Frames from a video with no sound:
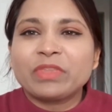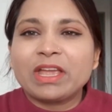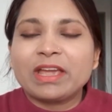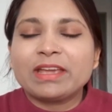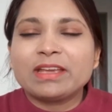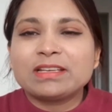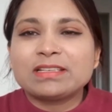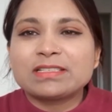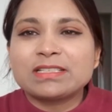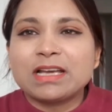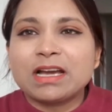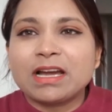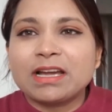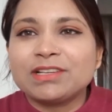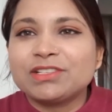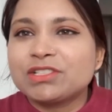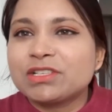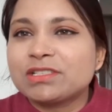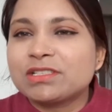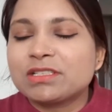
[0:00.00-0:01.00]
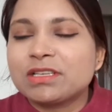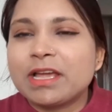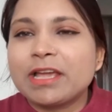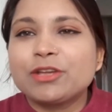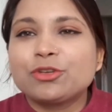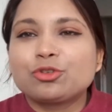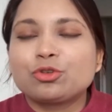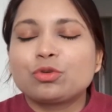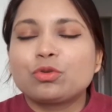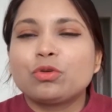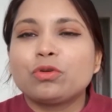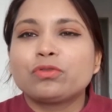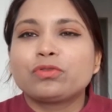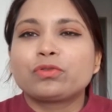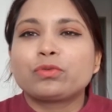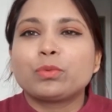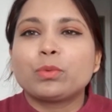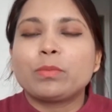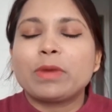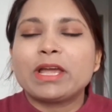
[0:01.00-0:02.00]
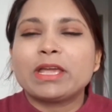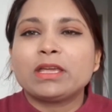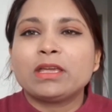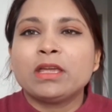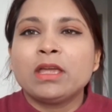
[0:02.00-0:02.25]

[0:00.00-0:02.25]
is I just like to go through my